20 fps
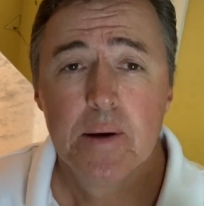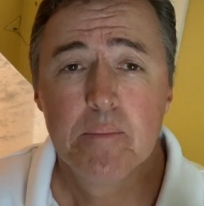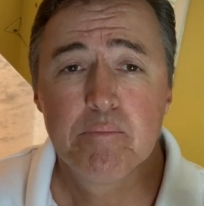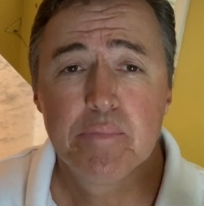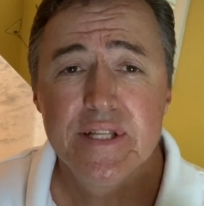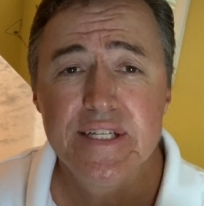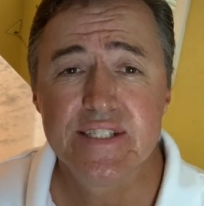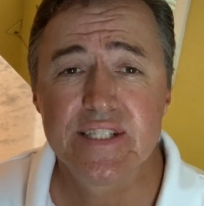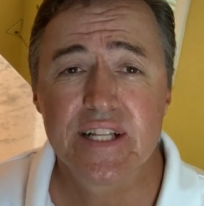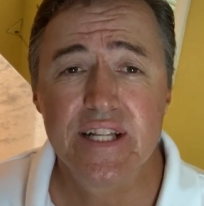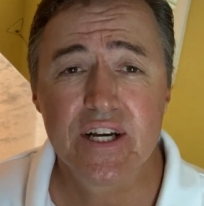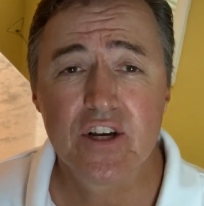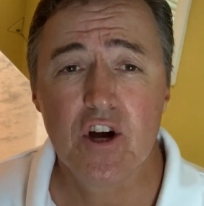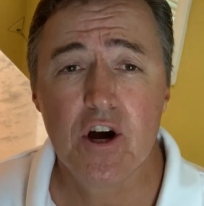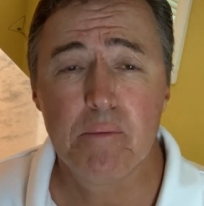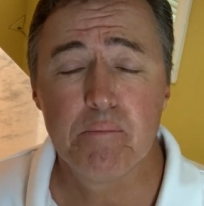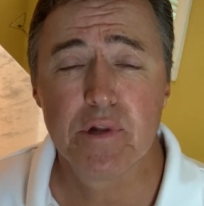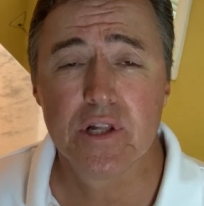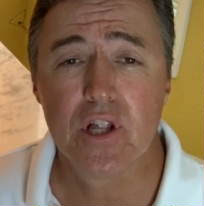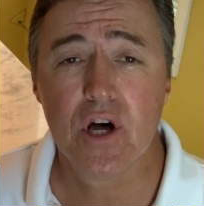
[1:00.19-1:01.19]
please click
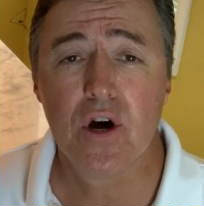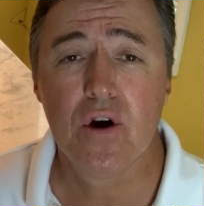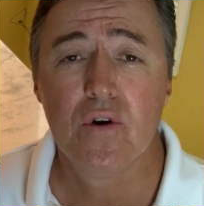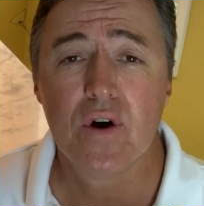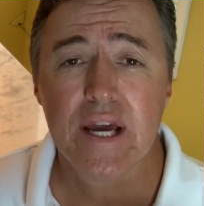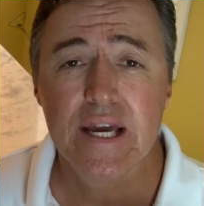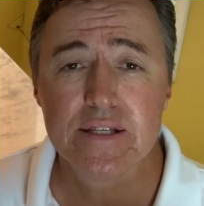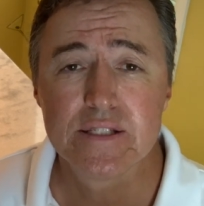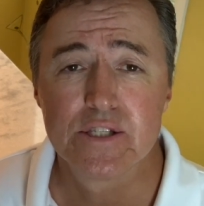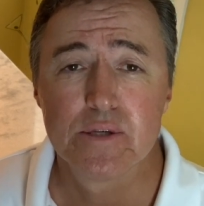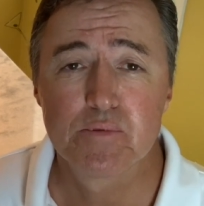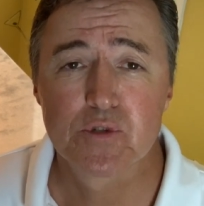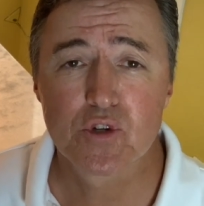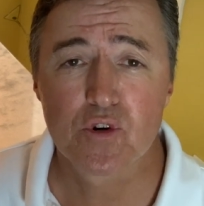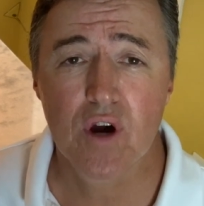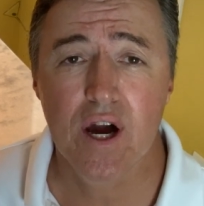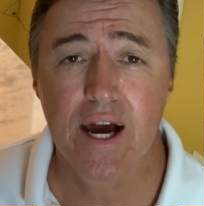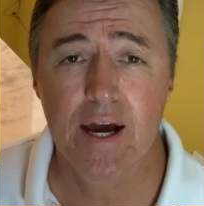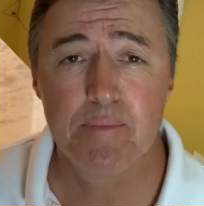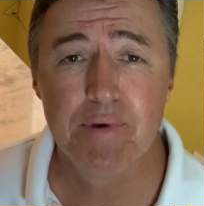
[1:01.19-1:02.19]
on below and
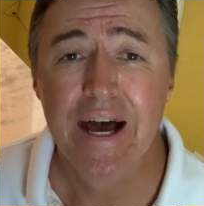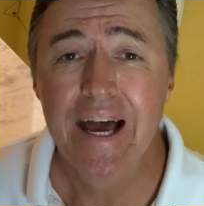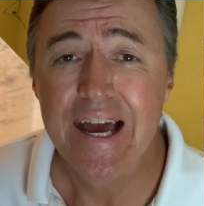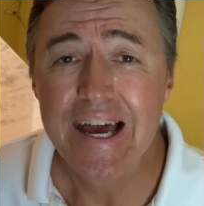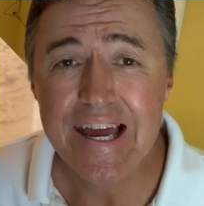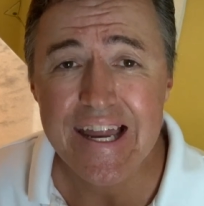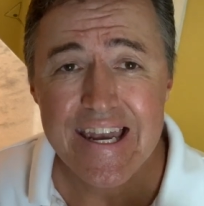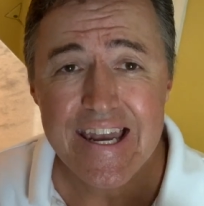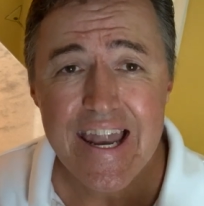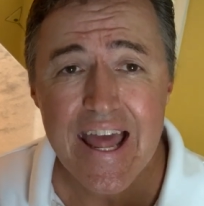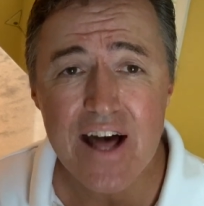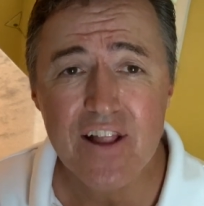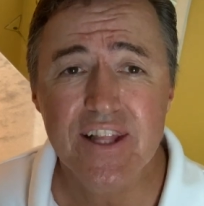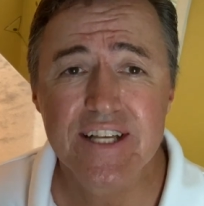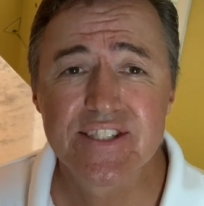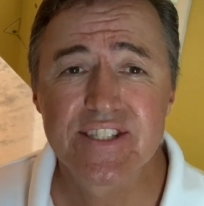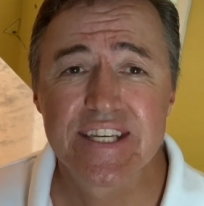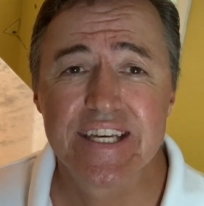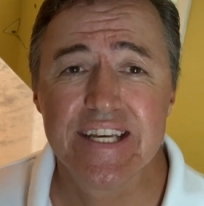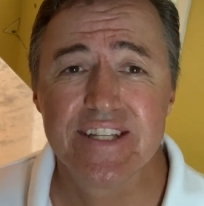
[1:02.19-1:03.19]
subscribe. And now
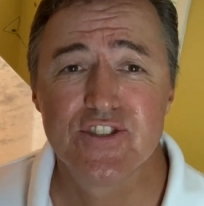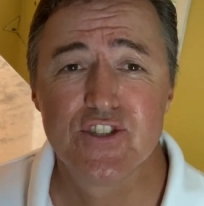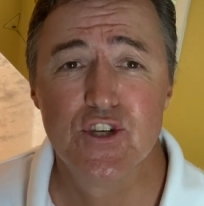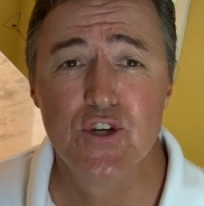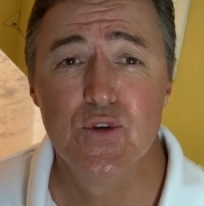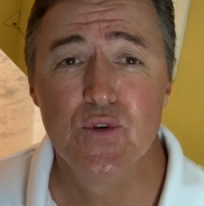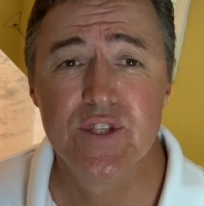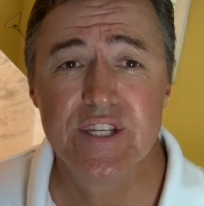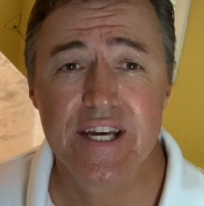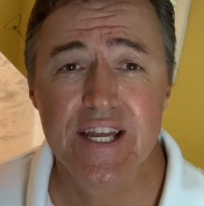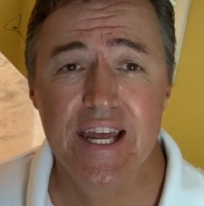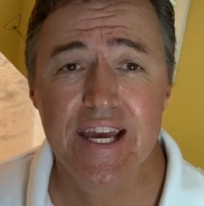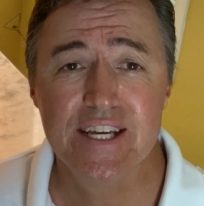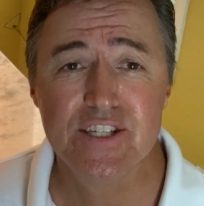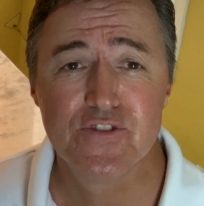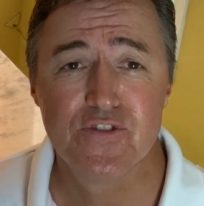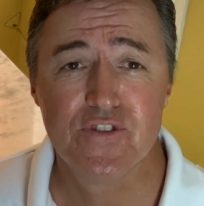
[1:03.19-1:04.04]
let's get to today's